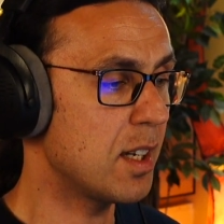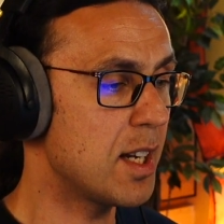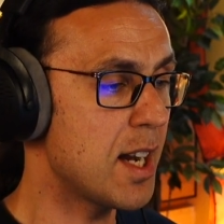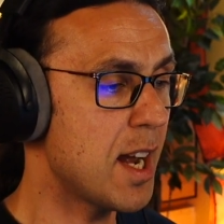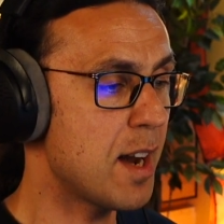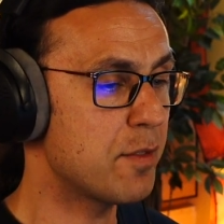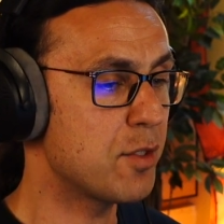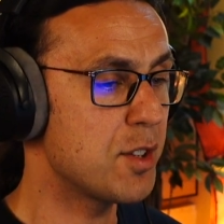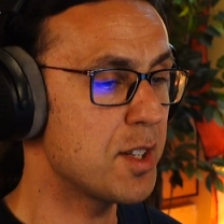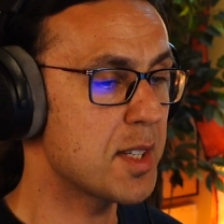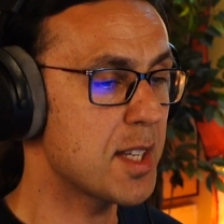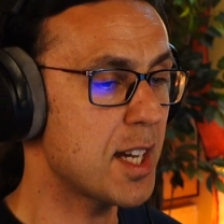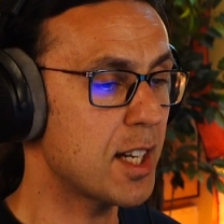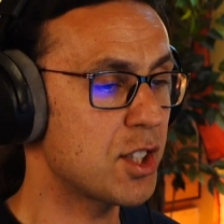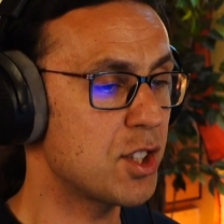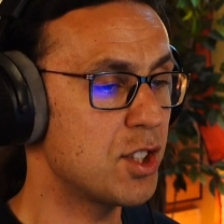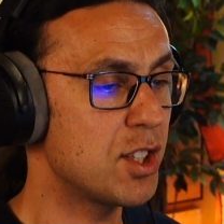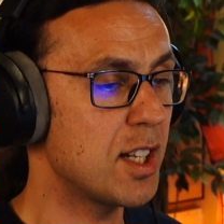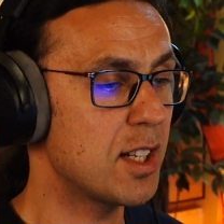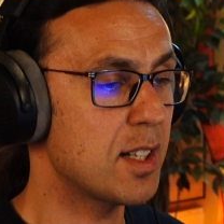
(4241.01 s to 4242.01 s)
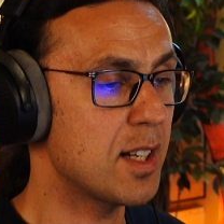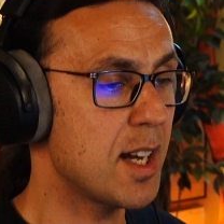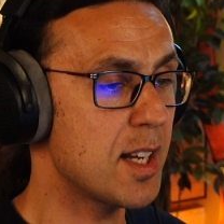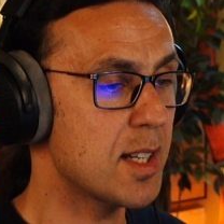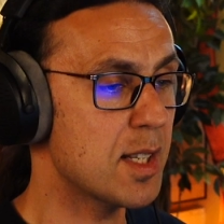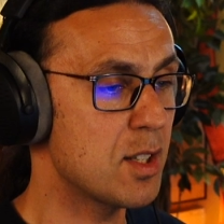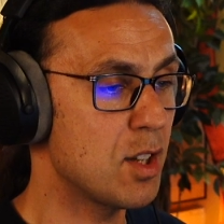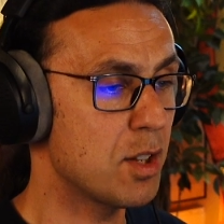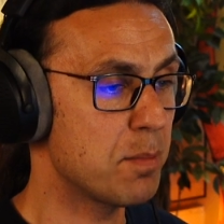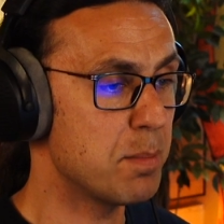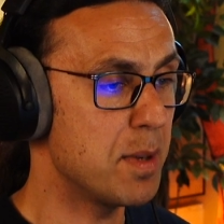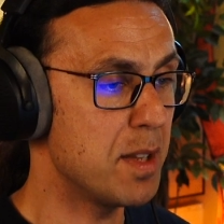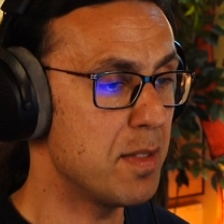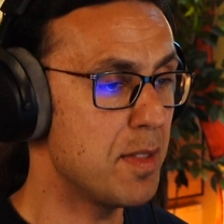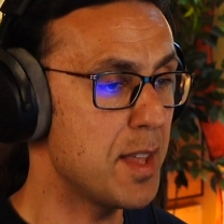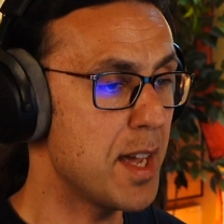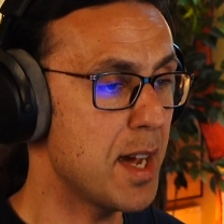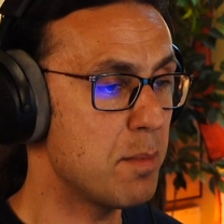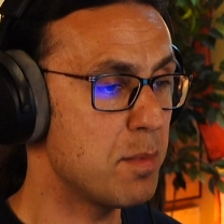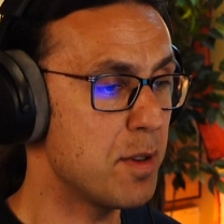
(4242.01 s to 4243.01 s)
in every section that has not
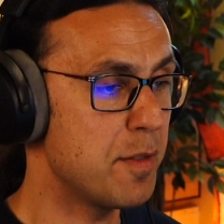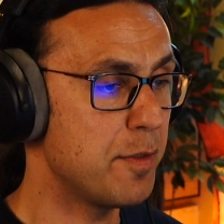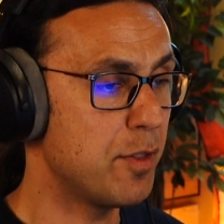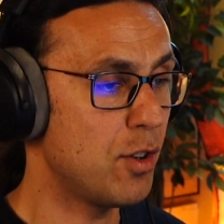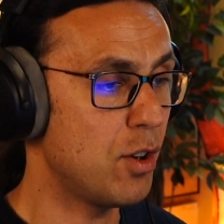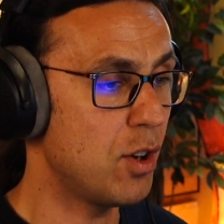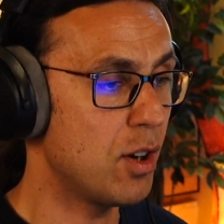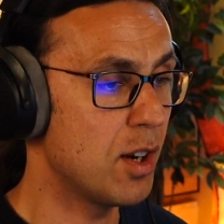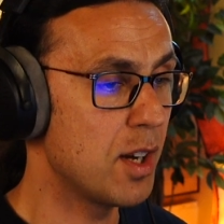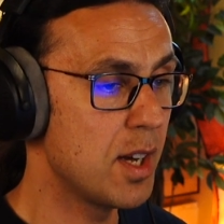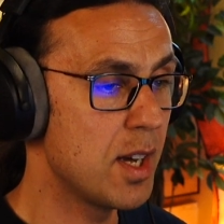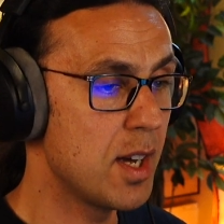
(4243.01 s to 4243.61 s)
been there before.